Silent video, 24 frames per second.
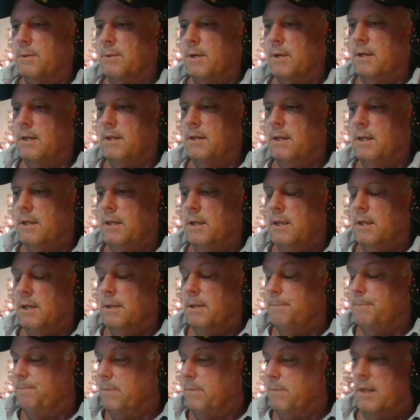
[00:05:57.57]
right?
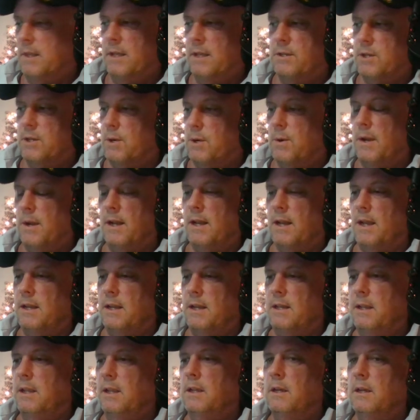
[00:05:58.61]
That's a great
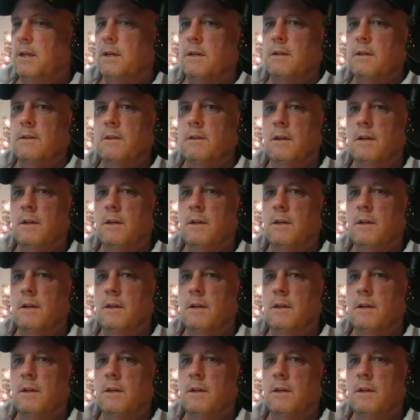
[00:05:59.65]
idea.